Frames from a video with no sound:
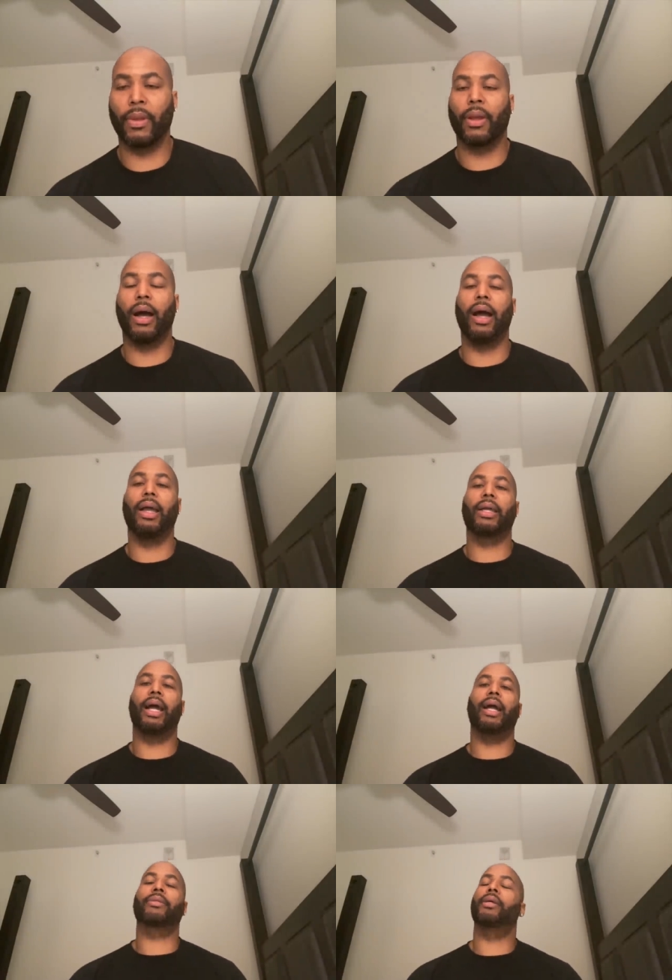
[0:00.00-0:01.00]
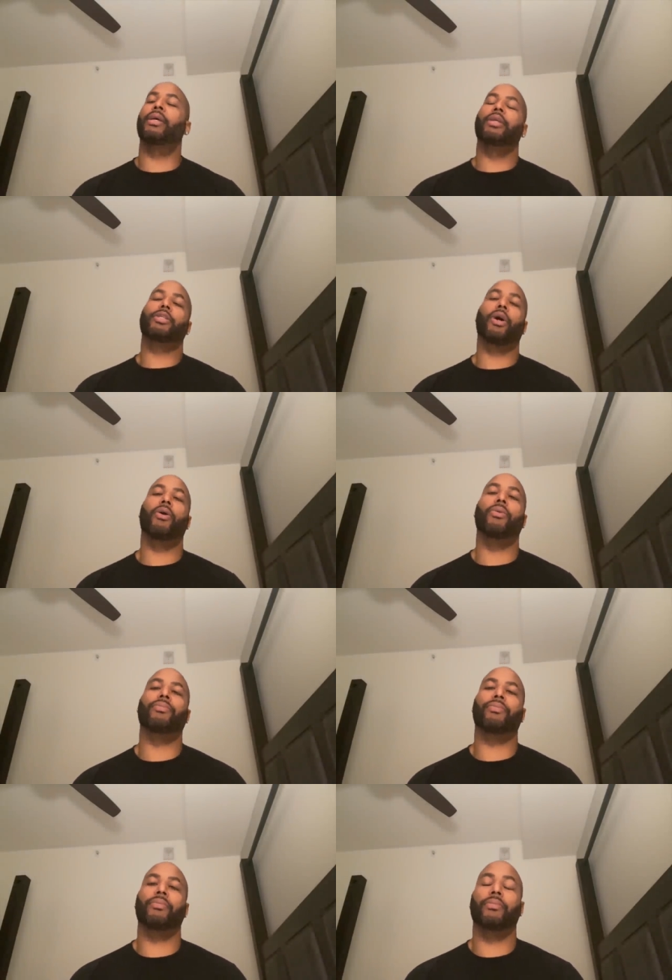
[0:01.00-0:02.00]
All right, guys.
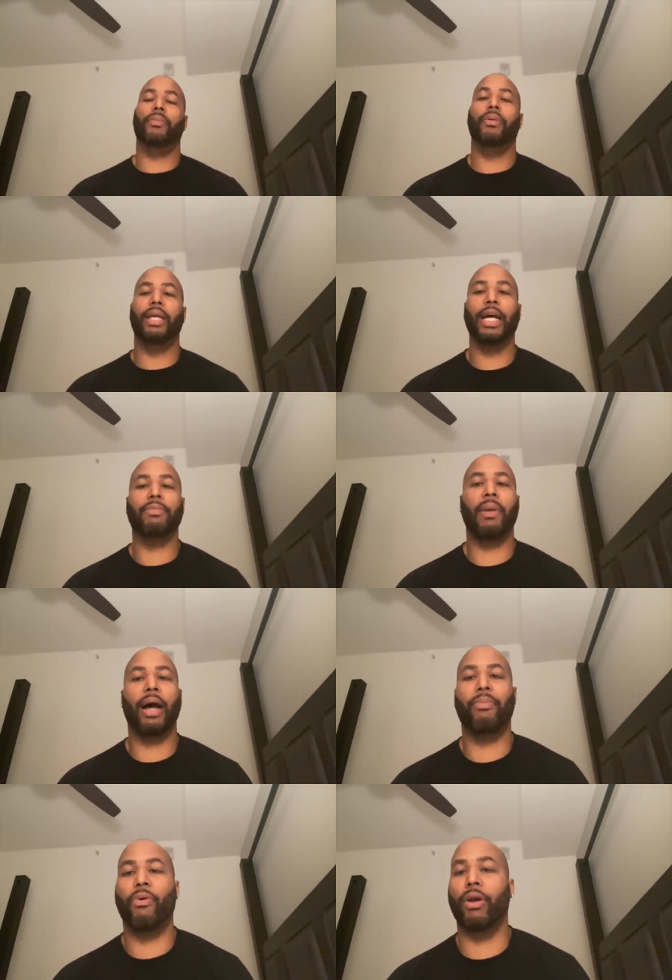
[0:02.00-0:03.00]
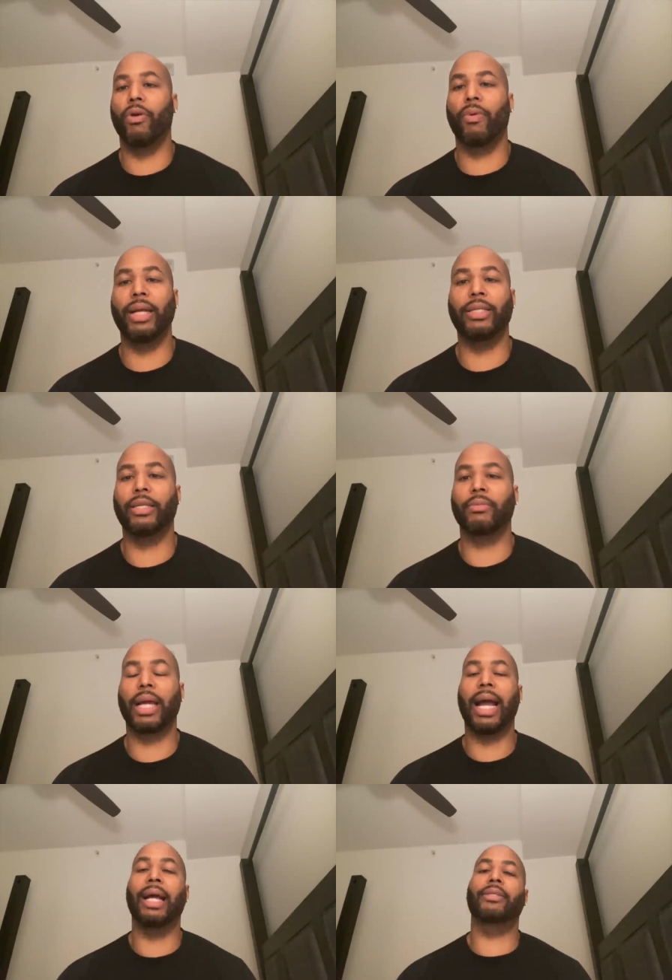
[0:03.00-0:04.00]
So that's my point on racism,
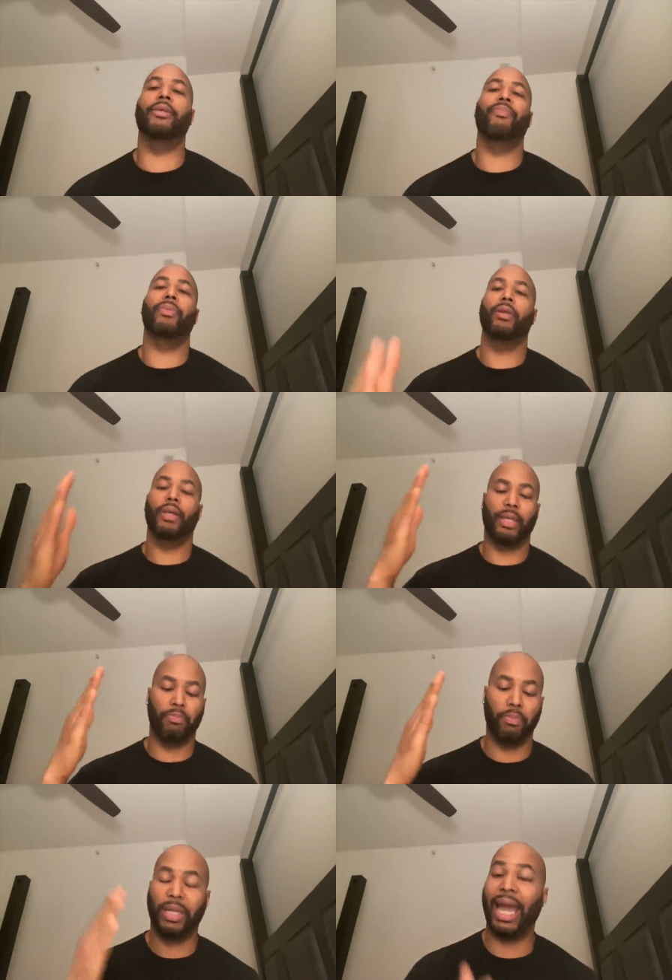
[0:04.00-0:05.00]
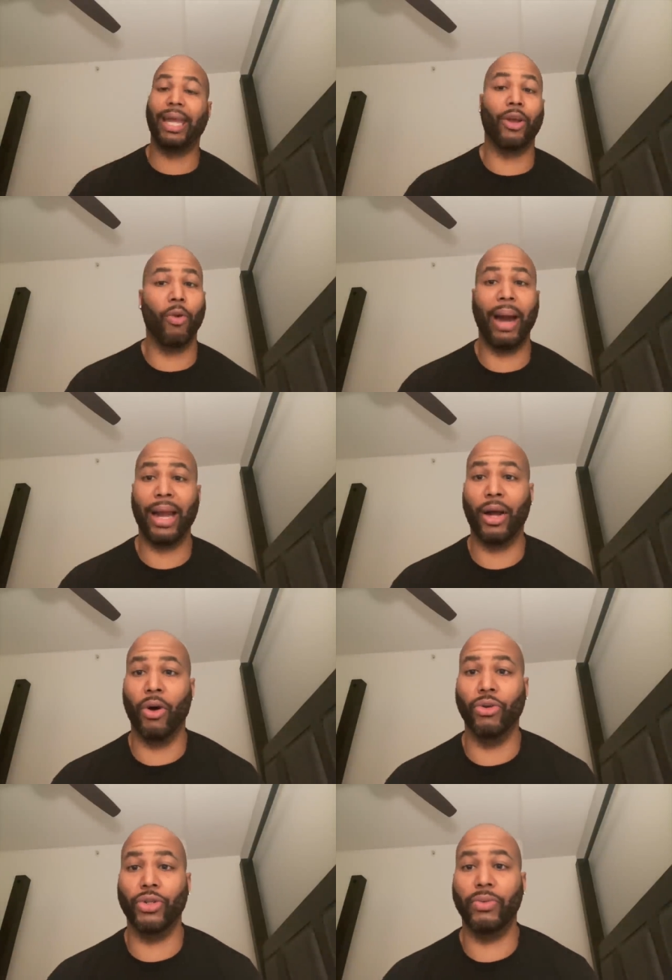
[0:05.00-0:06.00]
guys. Can't nobody
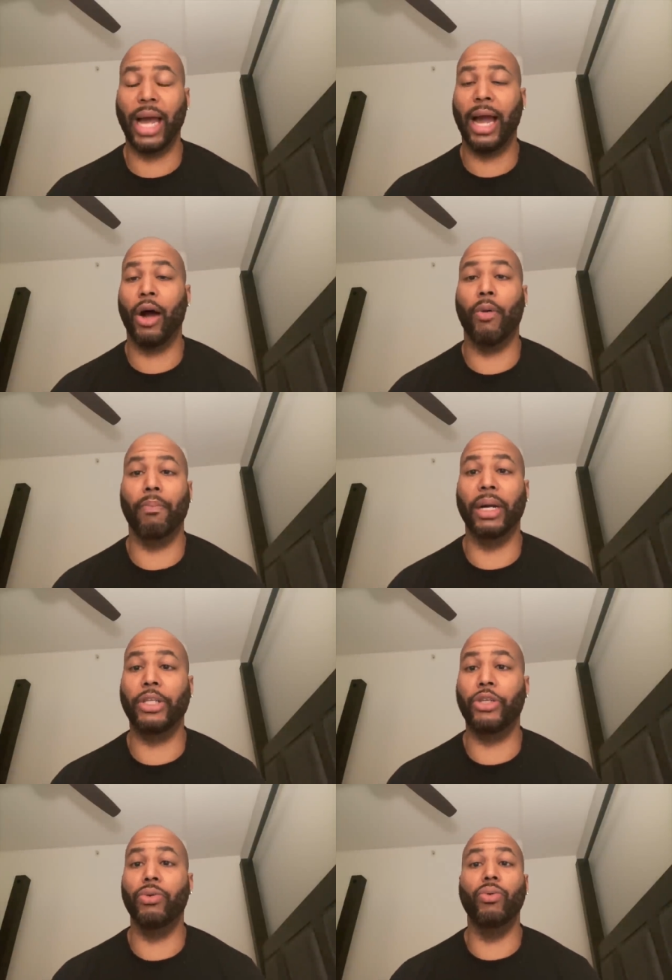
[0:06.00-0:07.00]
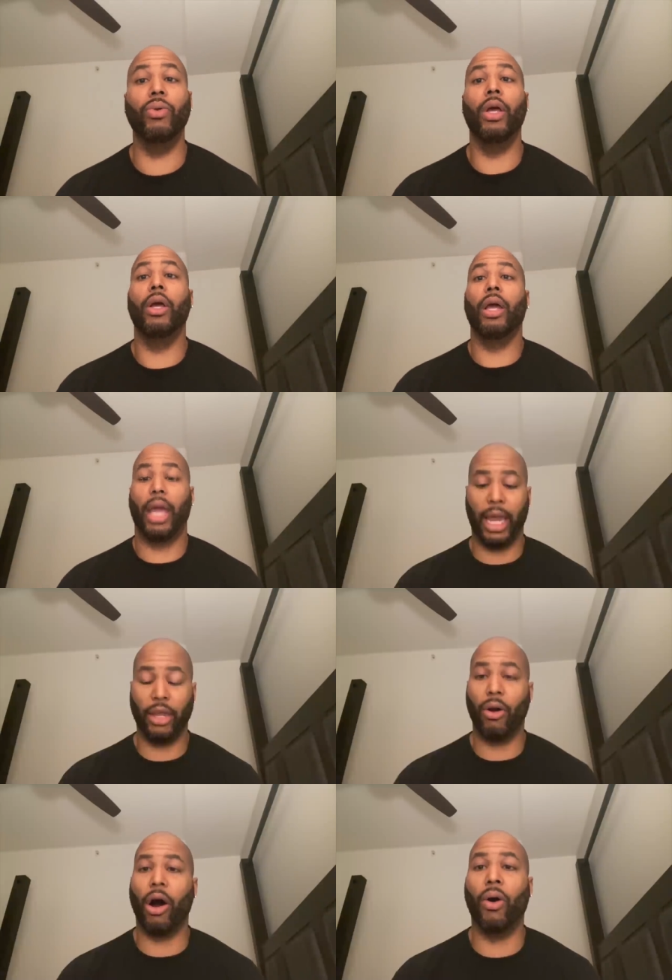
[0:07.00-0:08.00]
hold you down but you. In
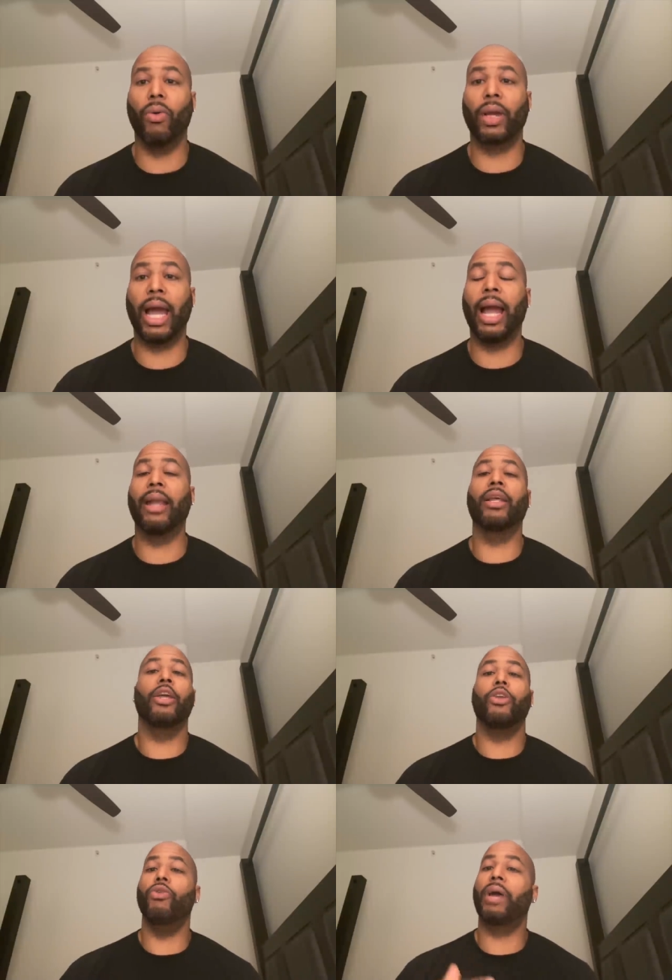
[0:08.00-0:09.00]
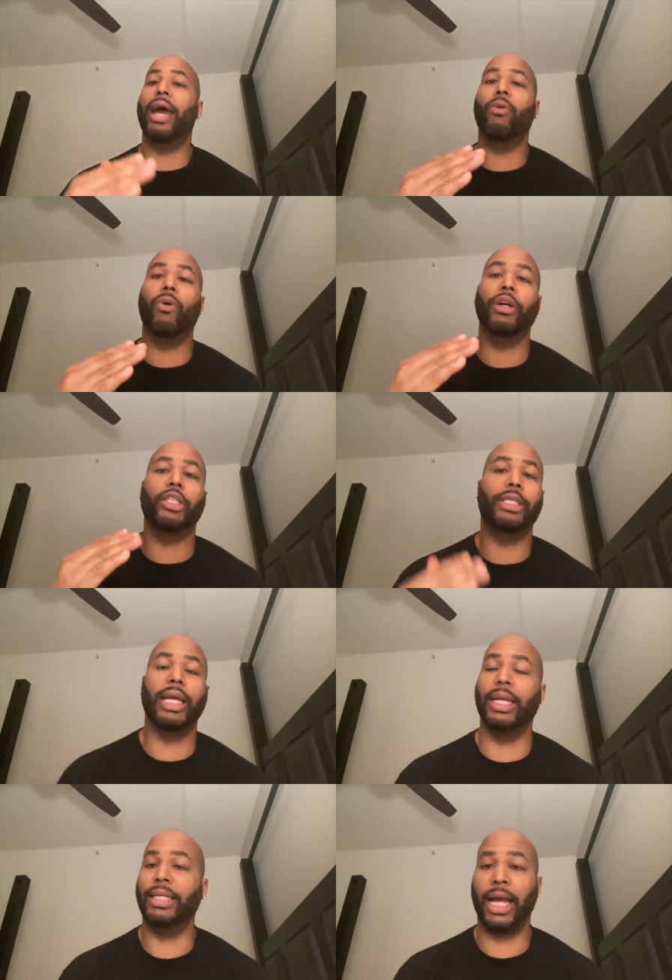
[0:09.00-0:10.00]
your own kind. You got to work
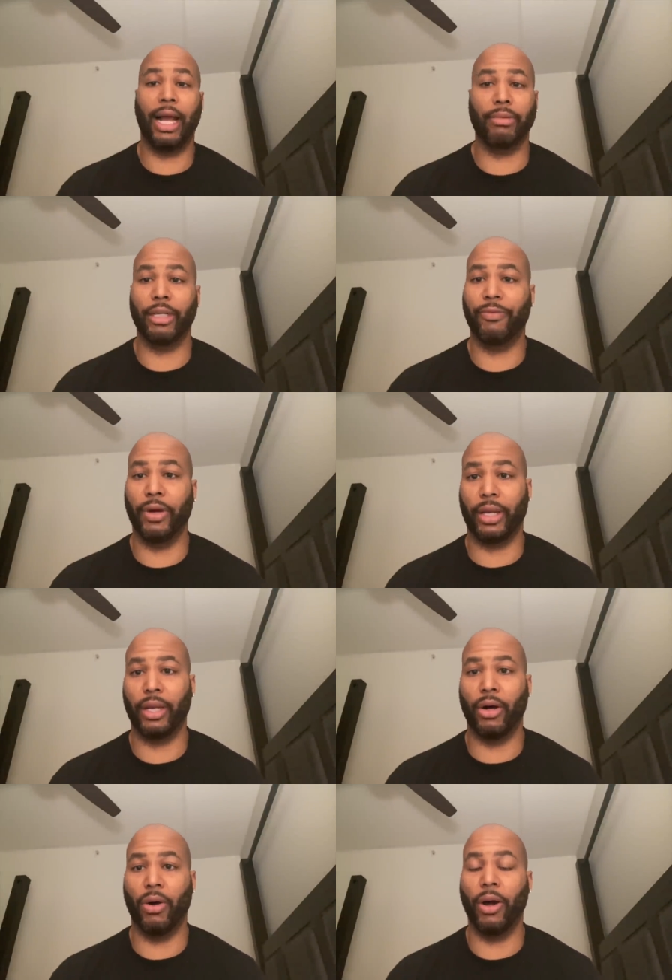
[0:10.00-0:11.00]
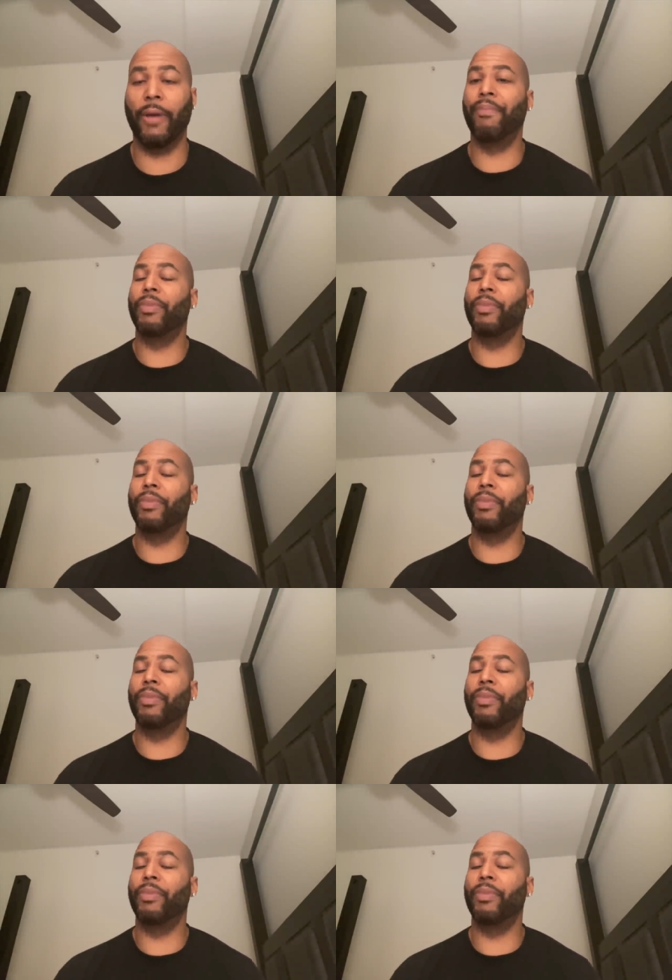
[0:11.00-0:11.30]
10 times as fucking hard.